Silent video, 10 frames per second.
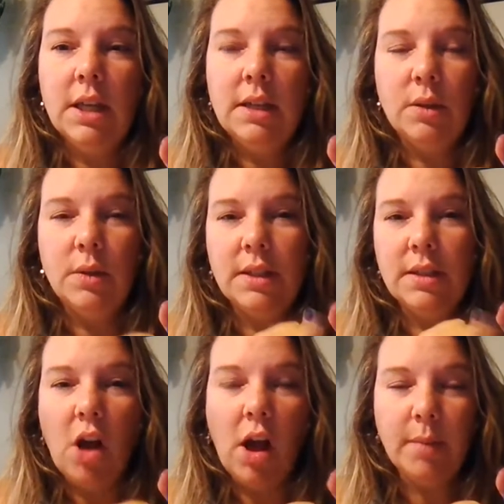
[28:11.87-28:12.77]
So it's
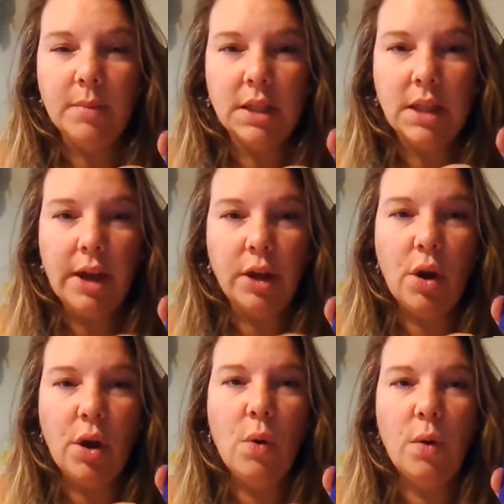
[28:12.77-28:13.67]
time to let
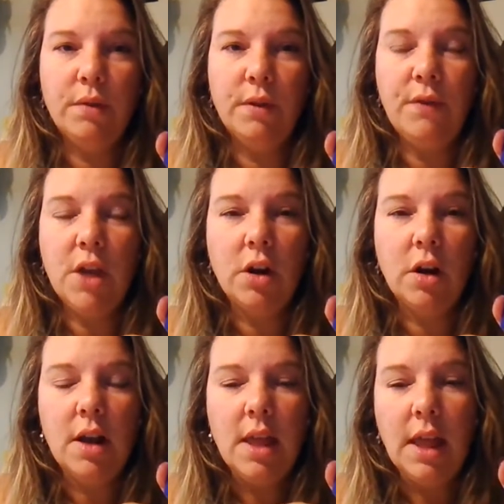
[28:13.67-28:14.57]
go of the
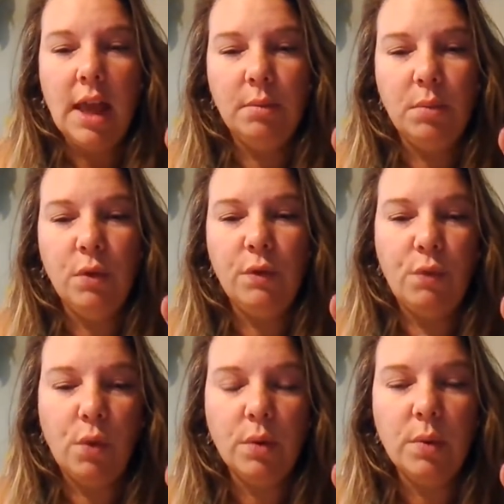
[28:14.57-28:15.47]
fear and move
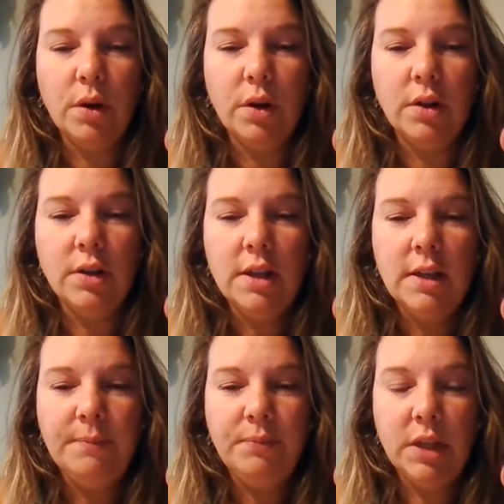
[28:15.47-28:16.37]
forward
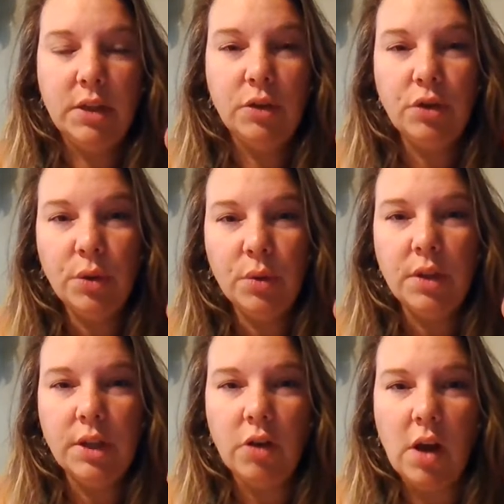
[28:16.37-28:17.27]
in your truth
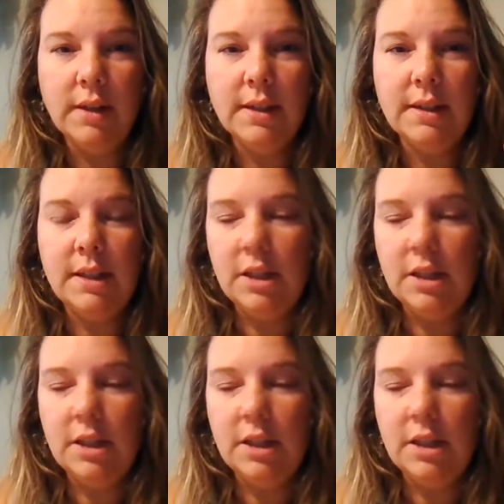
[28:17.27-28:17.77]
and your honesty.